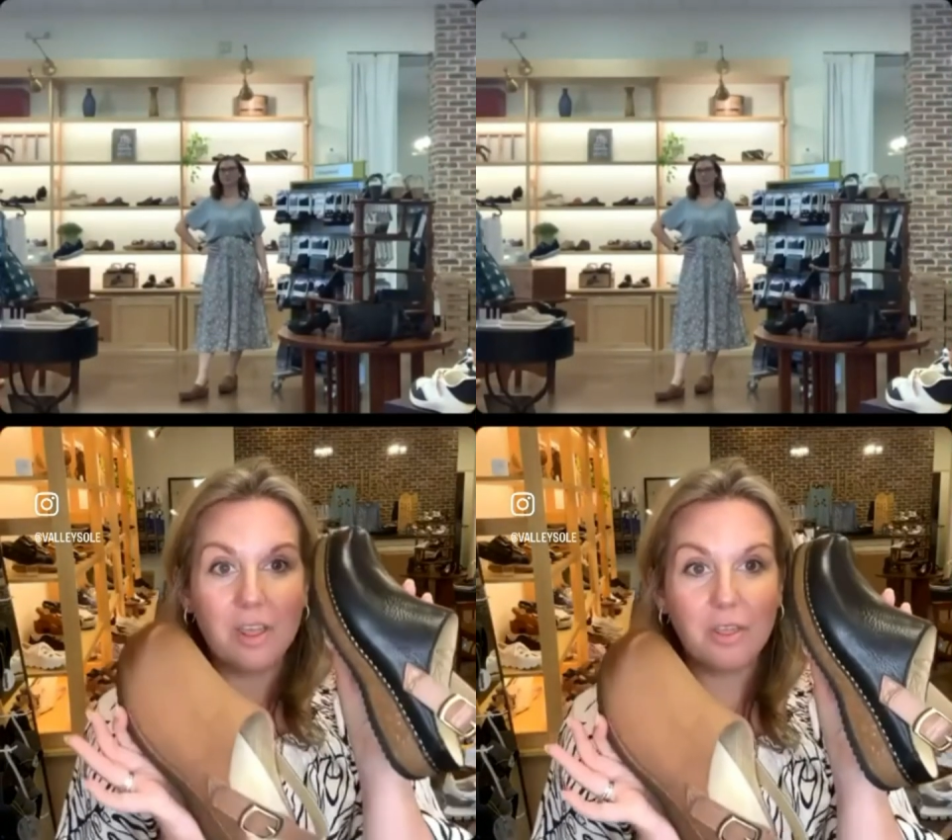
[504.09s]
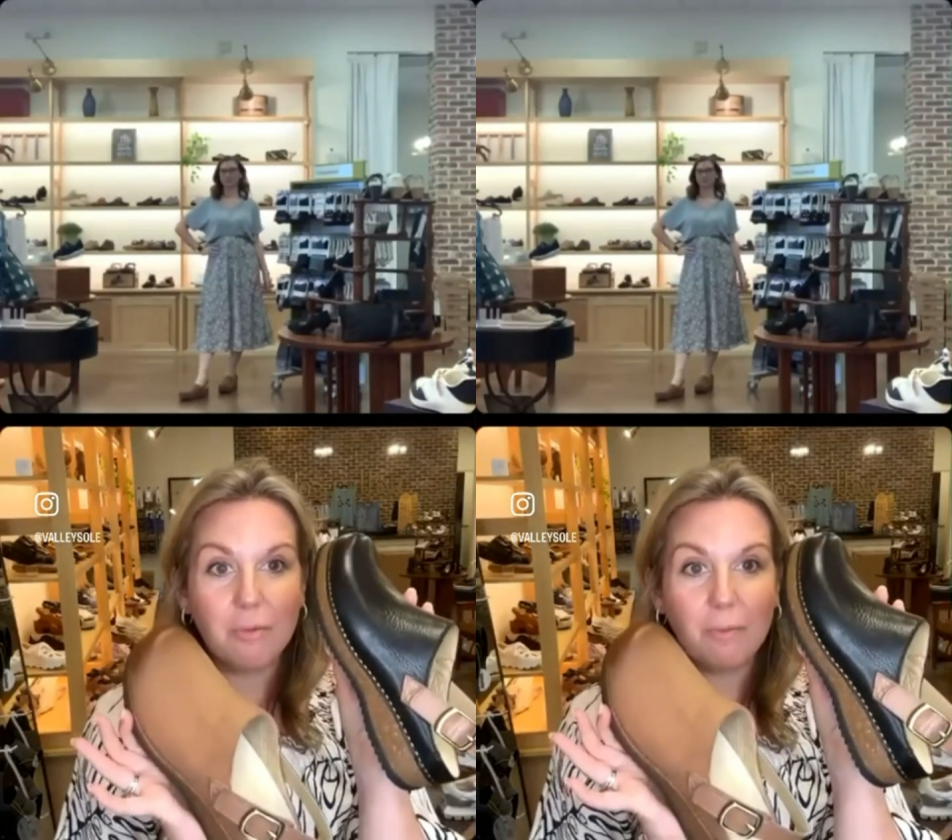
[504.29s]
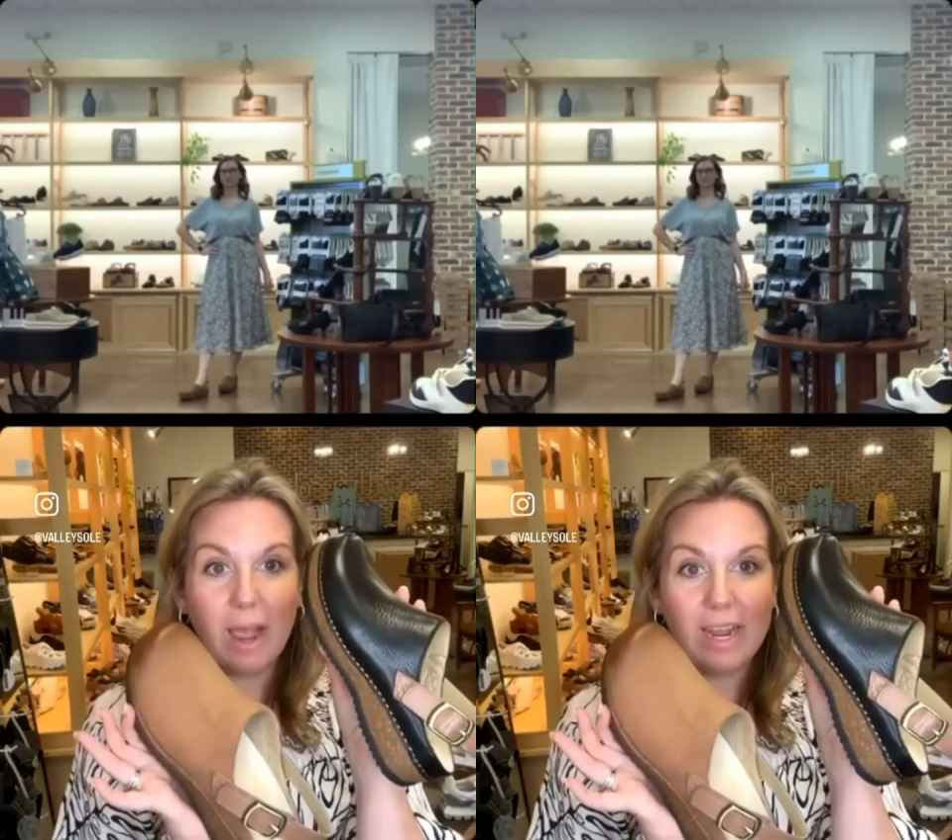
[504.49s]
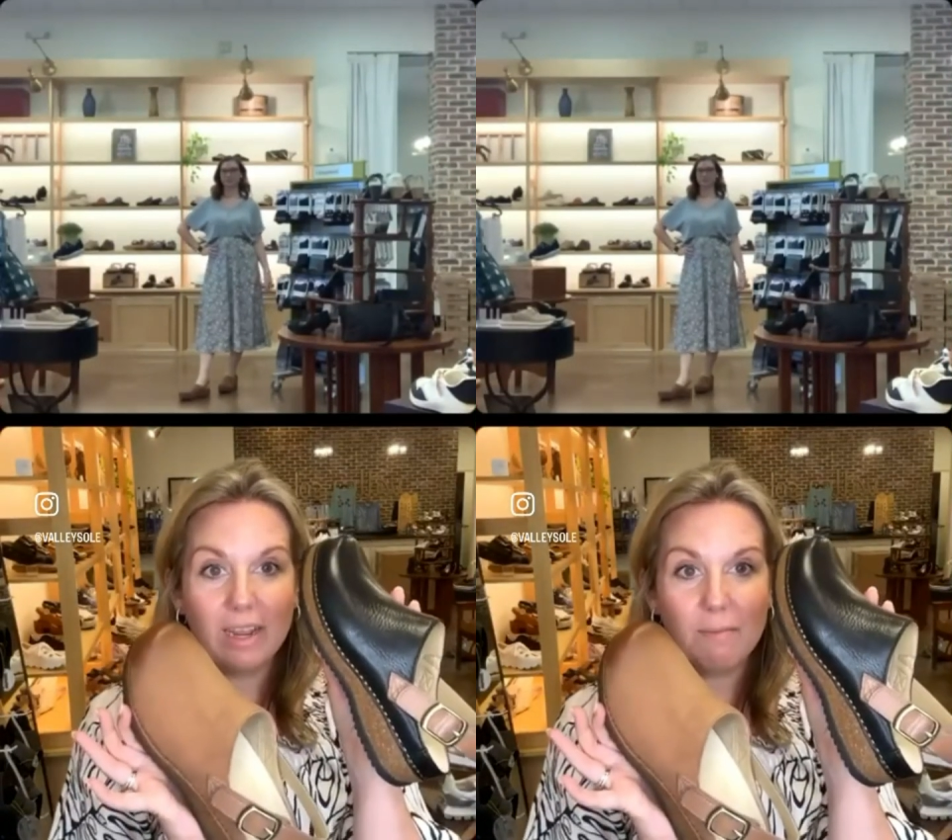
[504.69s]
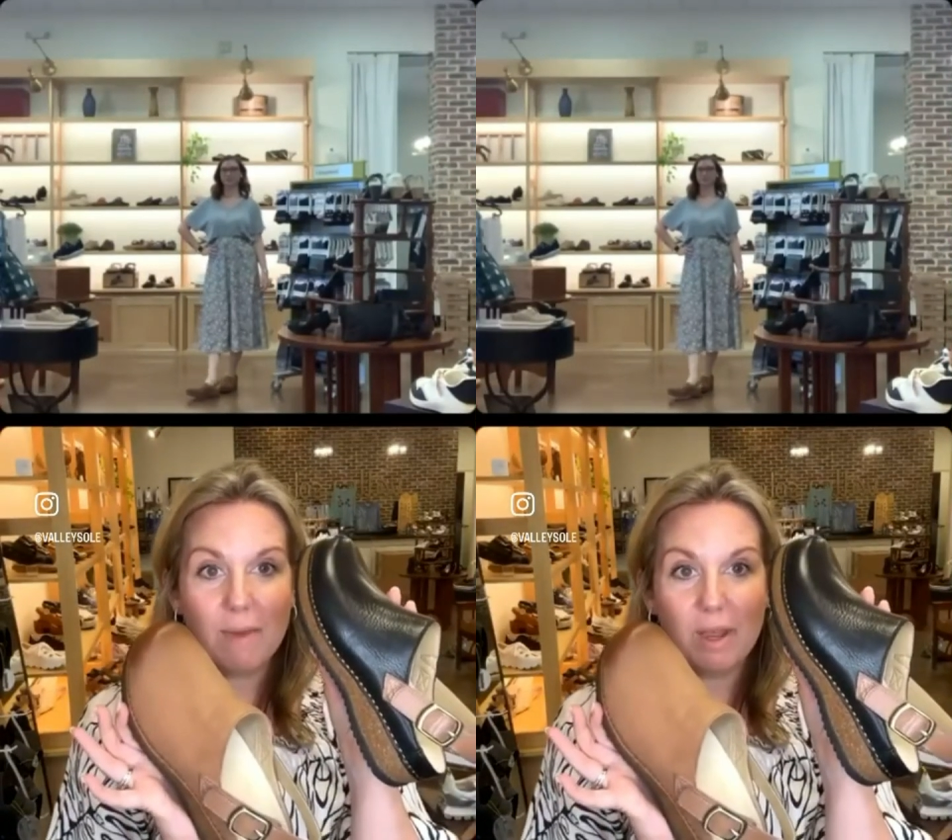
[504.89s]
the right
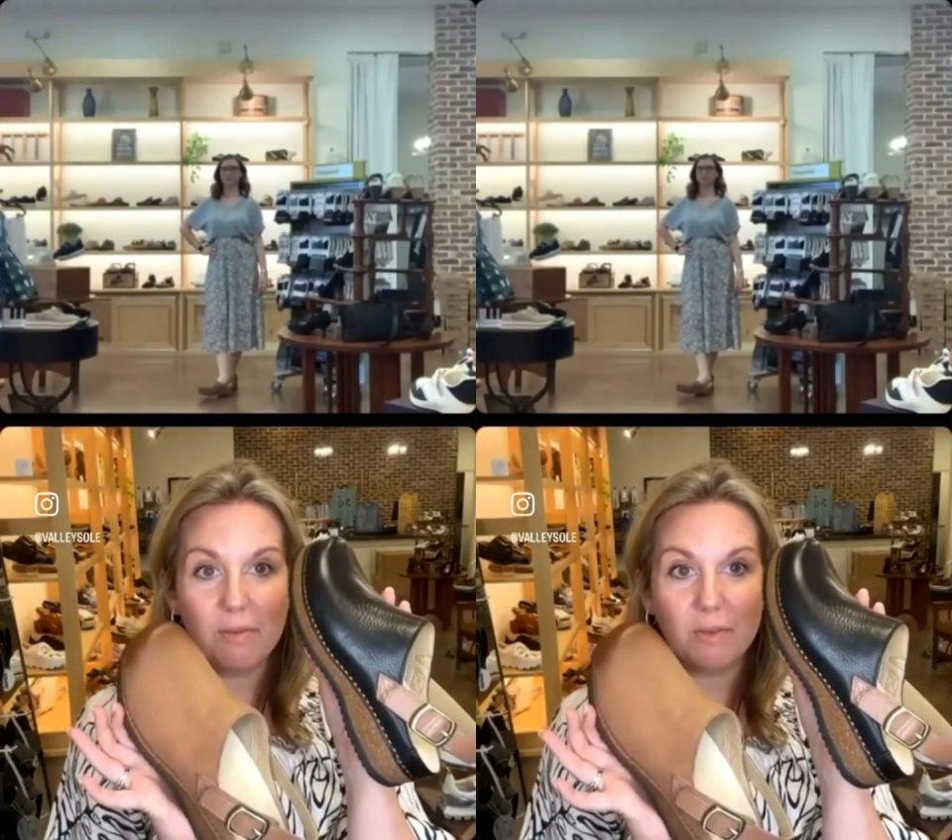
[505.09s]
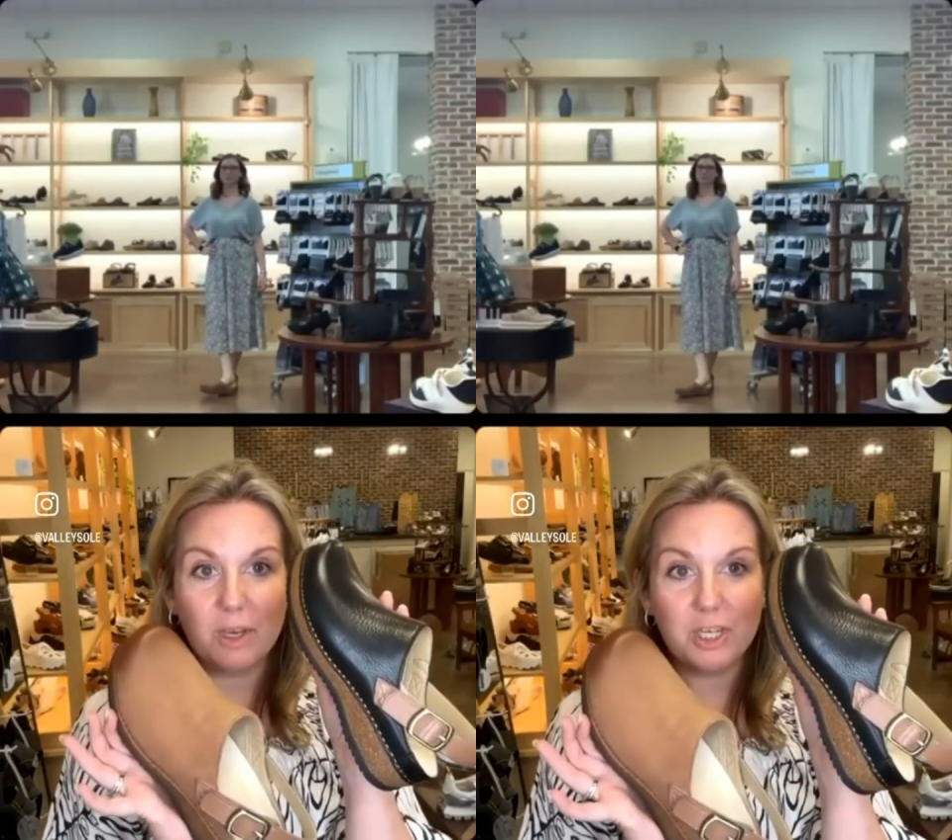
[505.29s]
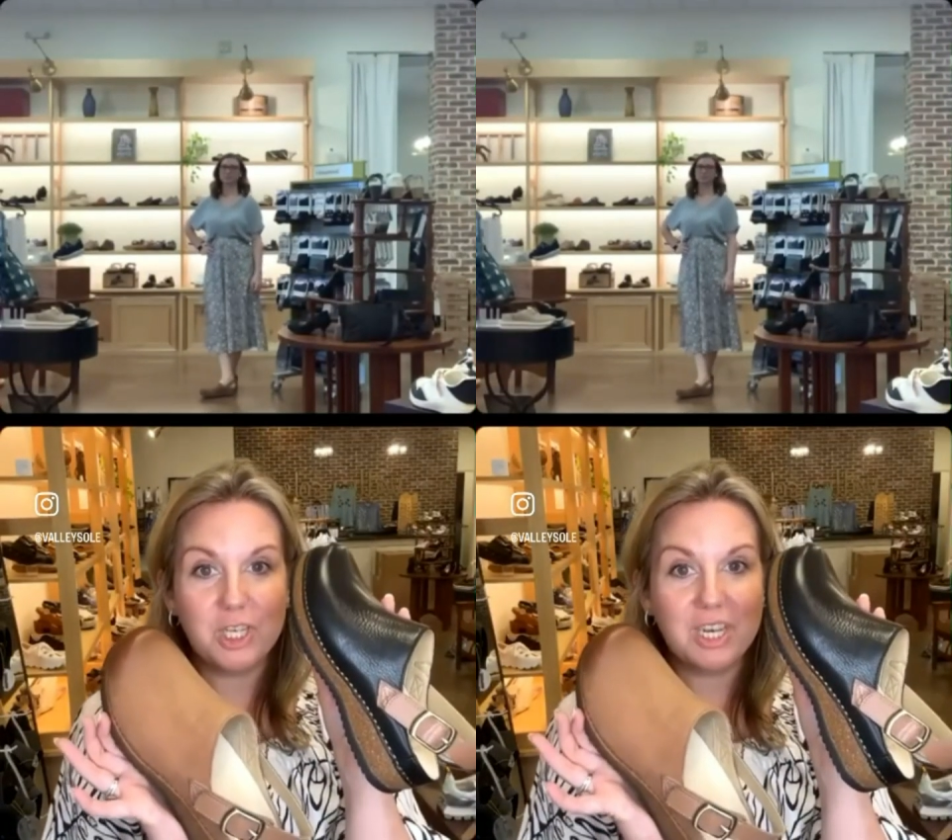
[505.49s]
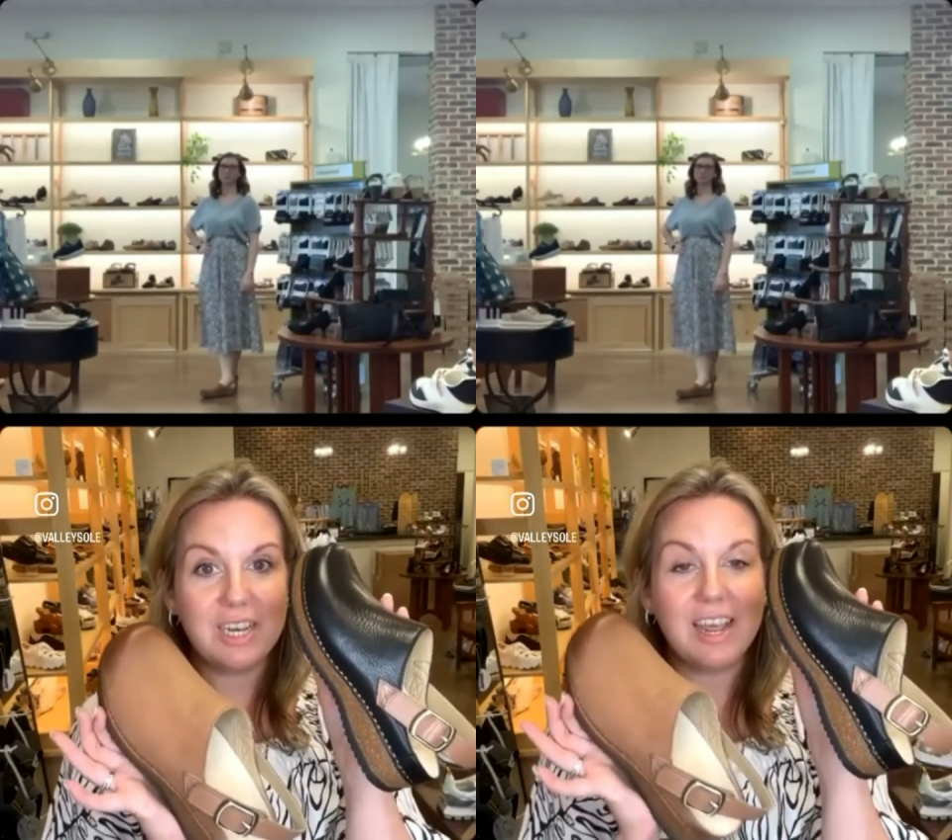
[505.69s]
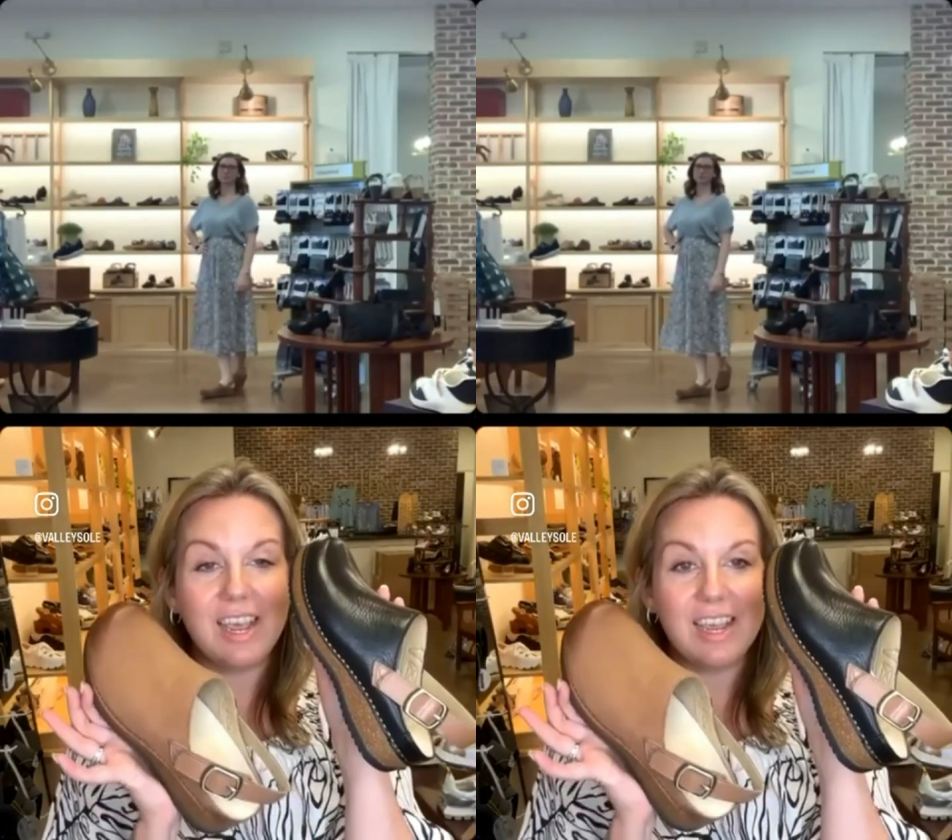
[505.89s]
amount of cushion